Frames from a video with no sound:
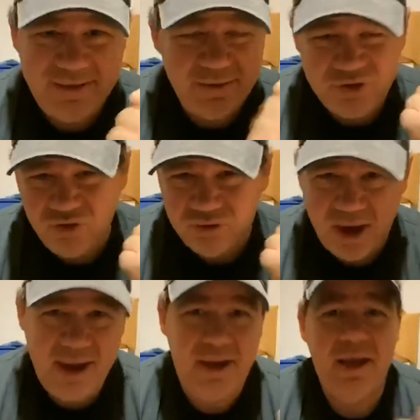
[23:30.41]
and it was
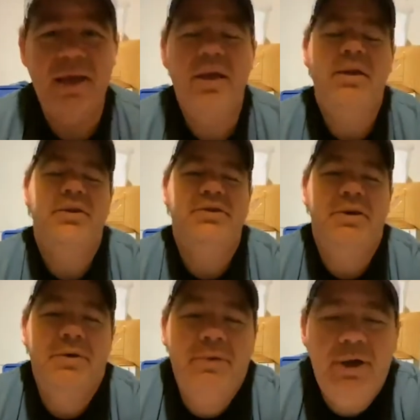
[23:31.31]
great.
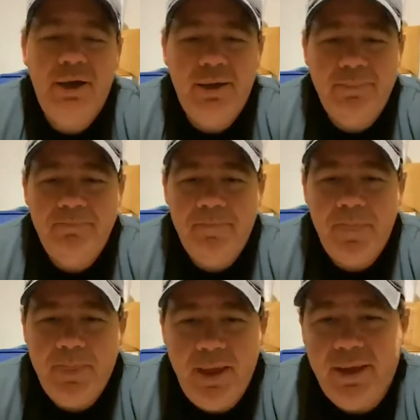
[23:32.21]
So
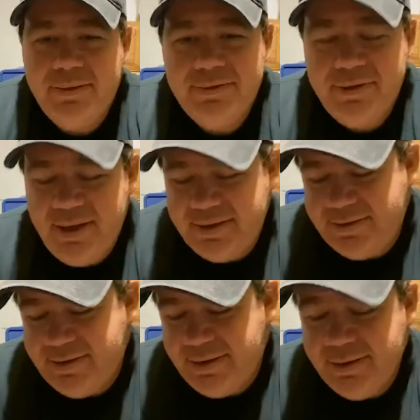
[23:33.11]
yeah, so
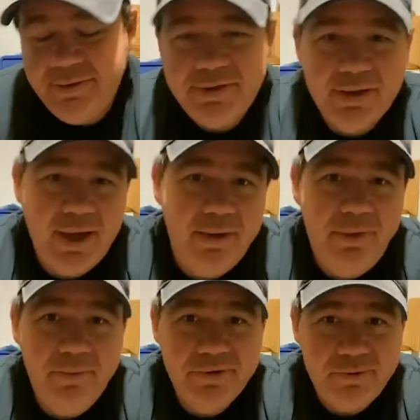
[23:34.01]
that's those are the kind of
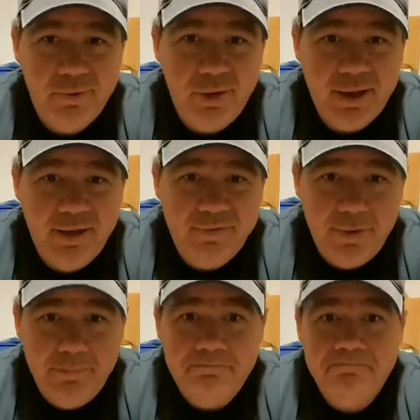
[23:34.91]
memories we want to give you.
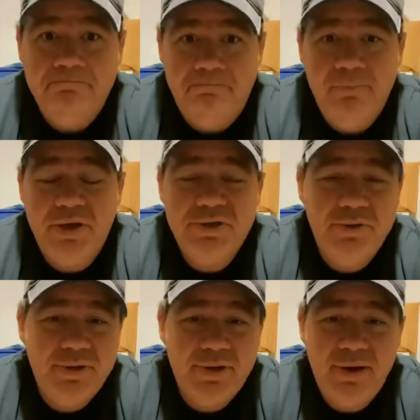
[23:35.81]
Make
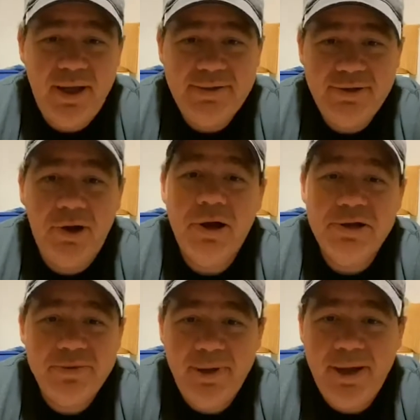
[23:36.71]
sure that they're not
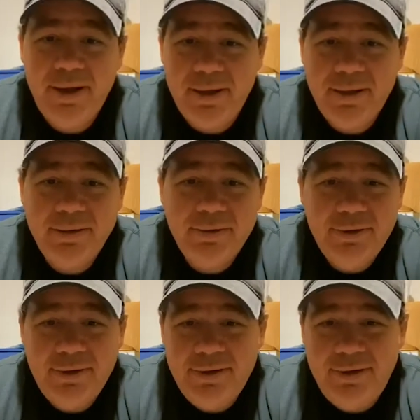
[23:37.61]
tarnished by
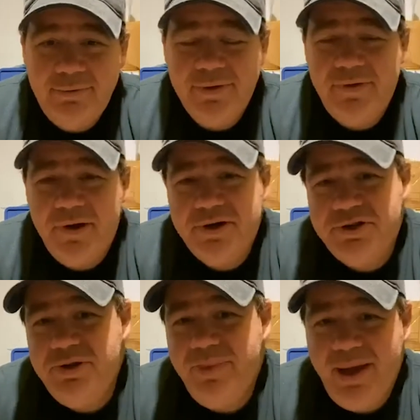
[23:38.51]

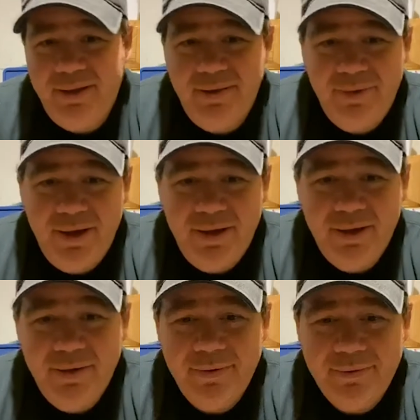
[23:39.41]
tarnished too badly
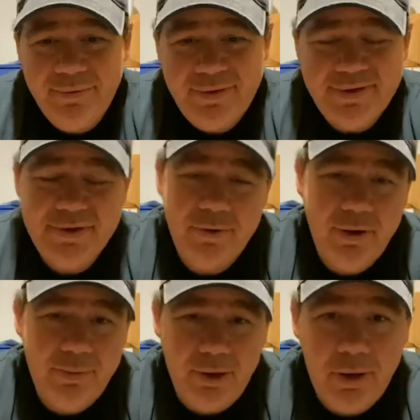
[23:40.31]
by
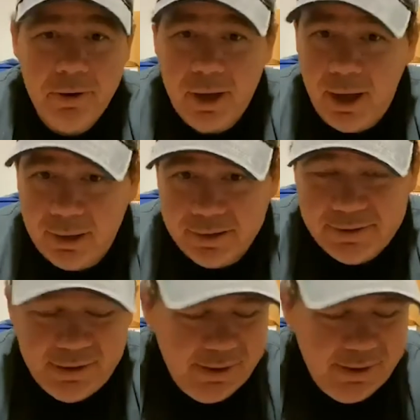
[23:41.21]
disagreeable autocockers.